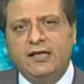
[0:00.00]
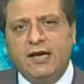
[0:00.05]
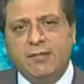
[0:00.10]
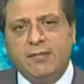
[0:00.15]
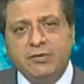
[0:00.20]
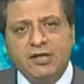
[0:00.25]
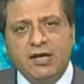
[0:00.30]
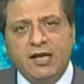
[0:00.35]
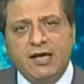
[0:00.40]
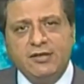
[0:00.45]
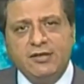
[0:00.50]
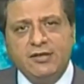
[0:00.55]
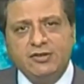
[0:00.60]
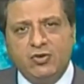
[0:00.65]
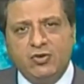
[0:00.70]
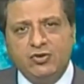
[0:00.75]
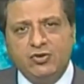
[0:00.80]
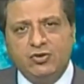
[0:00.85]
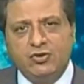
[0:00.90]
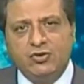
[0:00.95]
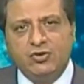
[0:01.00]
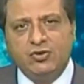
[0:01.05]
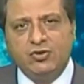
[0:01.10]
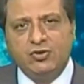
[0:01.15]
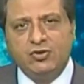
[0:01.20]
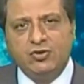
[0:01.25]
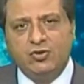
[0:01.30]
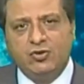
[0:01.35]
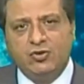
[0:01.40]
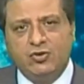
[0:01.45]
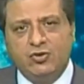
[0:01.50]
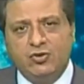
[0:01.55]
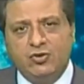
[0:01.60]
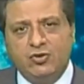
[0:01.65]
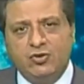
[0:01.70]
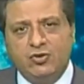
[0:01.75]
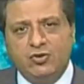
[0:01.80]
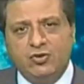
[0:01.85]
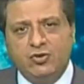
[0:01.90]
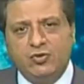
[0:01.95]
capitalize on those
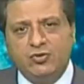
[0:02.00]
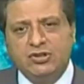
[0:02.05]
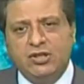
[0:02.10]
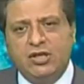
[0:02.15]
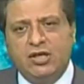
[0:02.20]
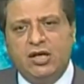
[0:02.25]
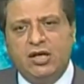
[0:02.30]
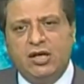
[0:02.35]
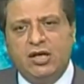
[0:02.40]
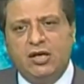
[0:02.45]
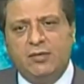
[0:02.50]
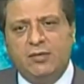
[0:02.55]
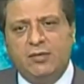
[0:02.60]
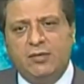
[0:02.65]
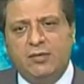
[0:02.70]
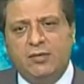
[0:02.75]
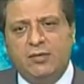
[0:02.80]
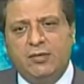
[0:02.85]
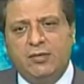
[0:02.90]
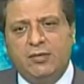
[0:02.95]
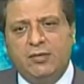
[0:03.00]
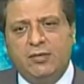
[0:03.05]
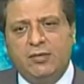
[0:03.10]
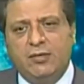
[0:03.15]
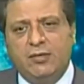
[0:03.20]
platforms